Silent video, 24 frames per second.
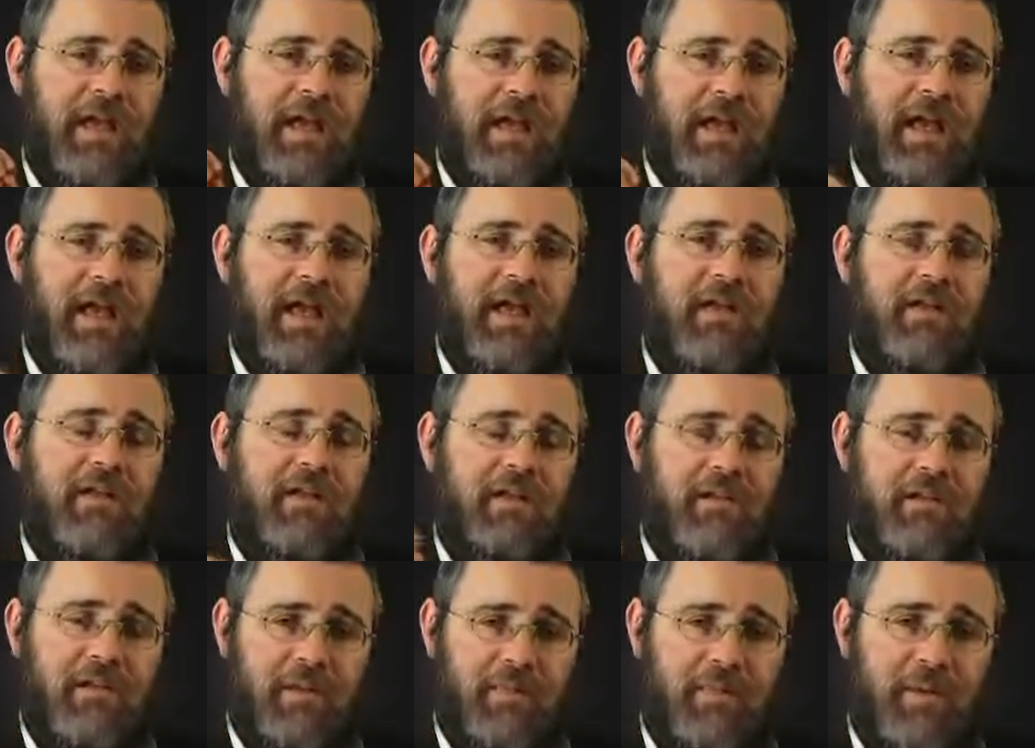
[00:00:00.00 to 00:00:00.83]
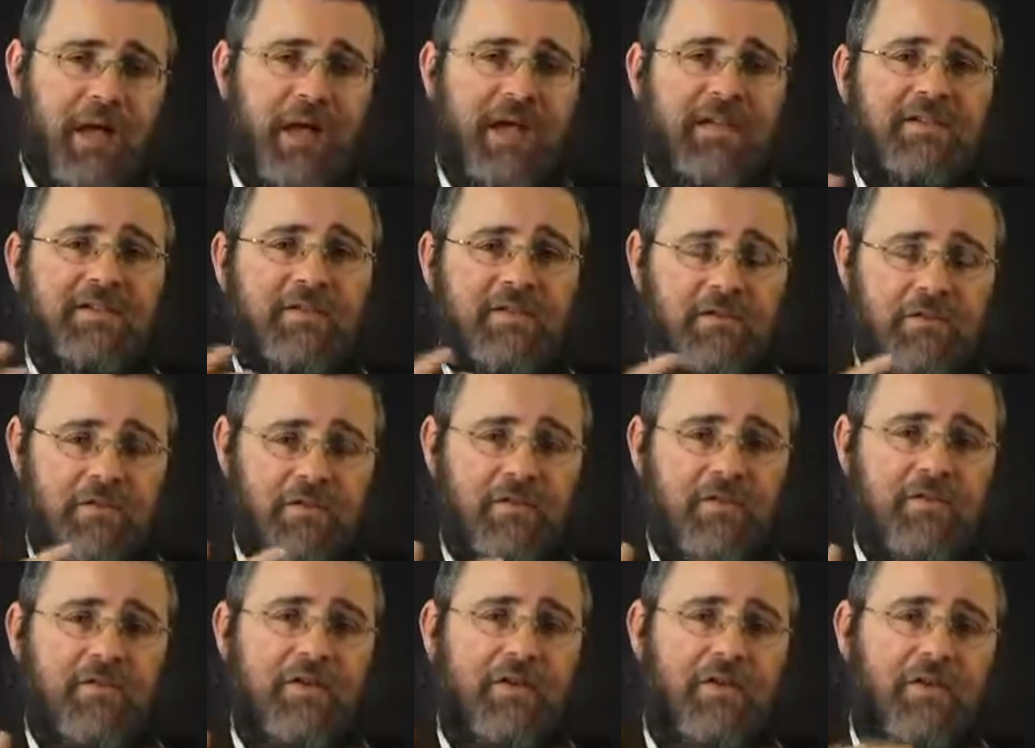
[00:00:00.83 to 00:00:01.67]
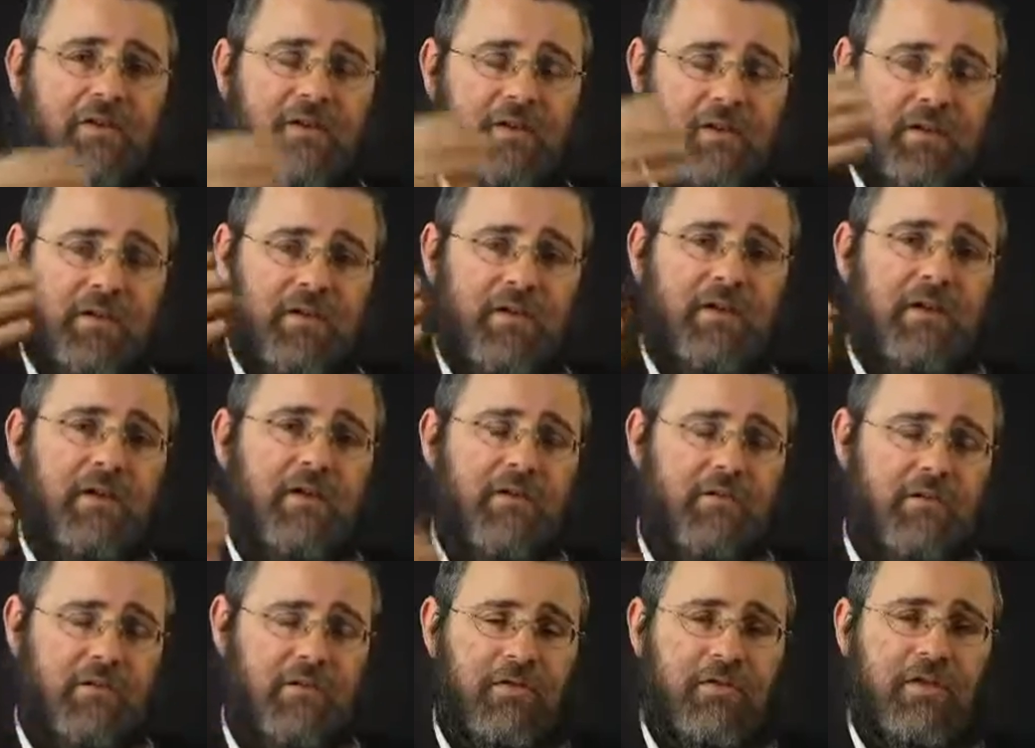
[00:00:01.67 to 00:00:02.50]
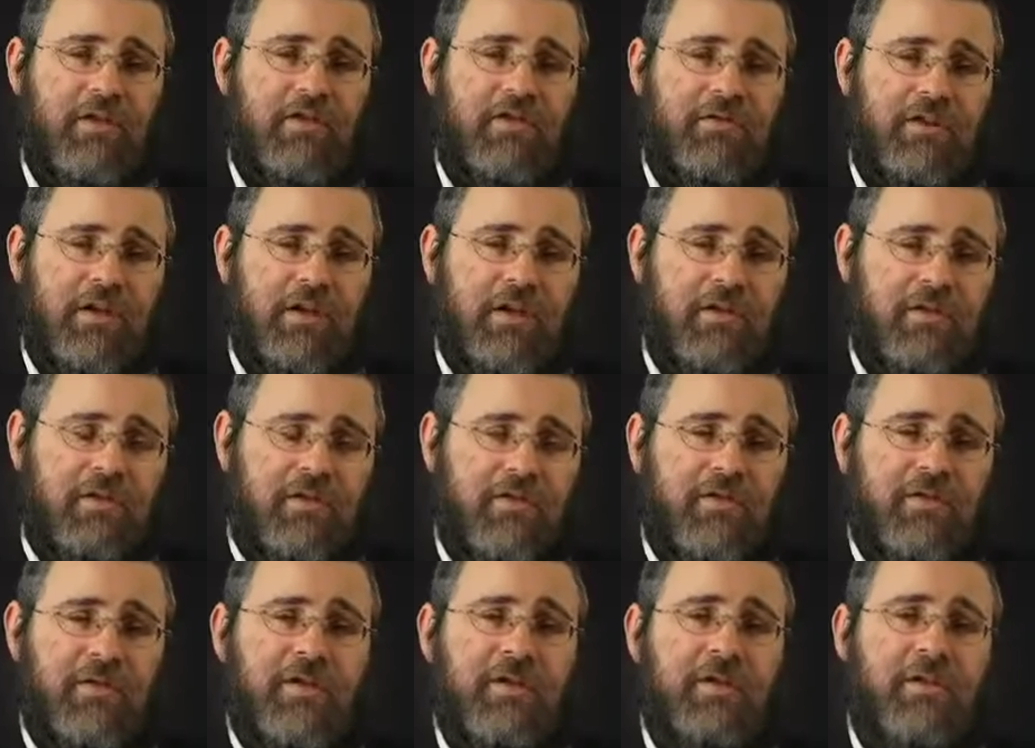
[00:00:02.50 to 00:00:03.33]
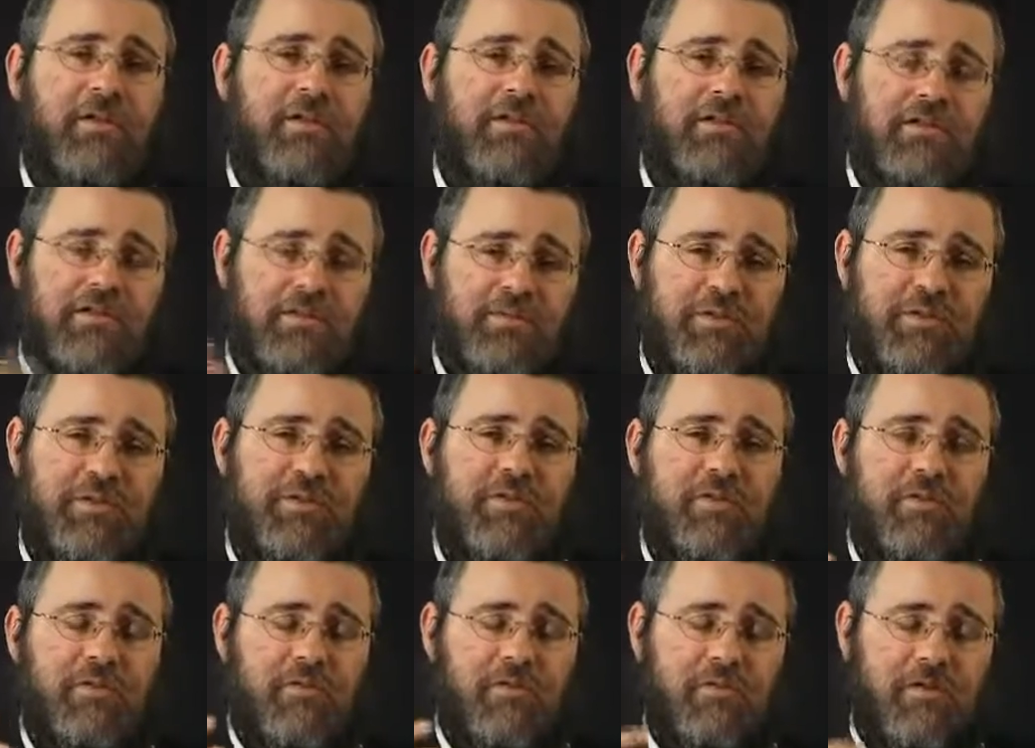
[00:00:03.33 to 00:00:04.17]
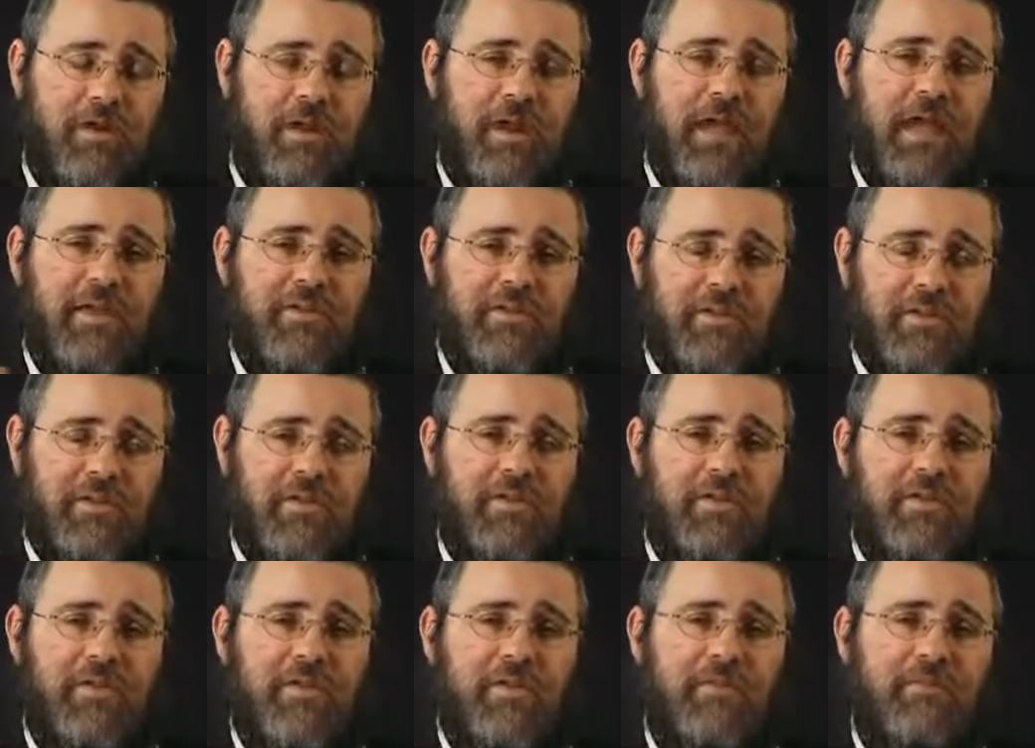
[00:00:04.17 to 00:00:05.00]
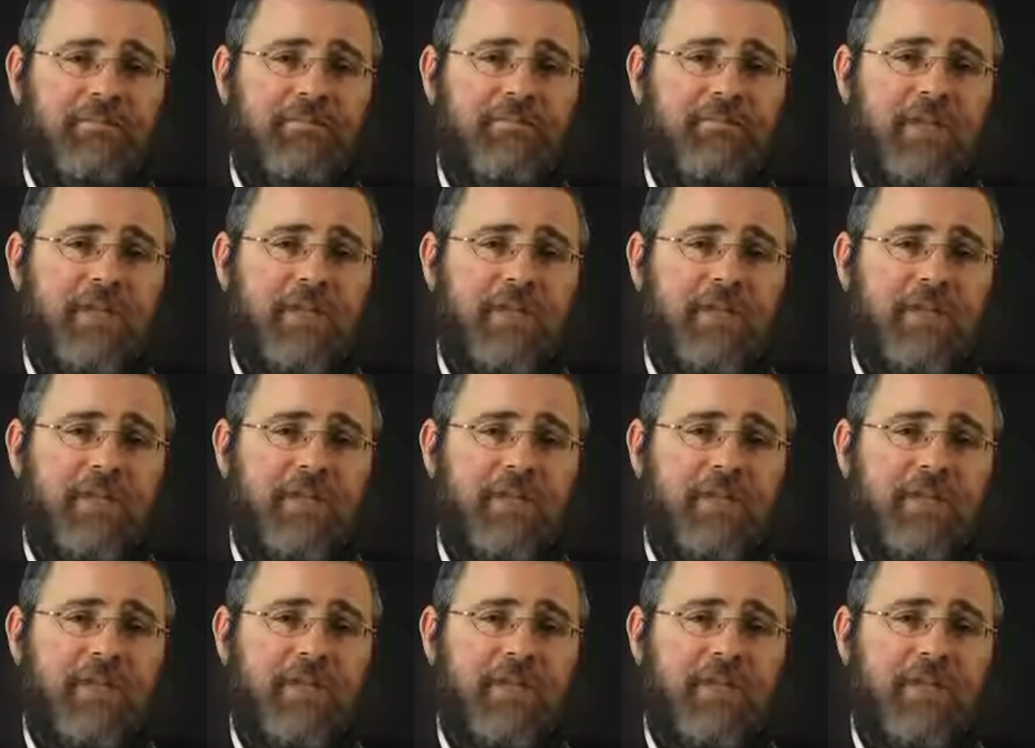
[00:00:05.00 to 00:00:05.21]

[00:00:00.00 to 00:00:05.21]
and they pass through the sea, and they go the other side of the sea, and the Egyptians are cast in the sea,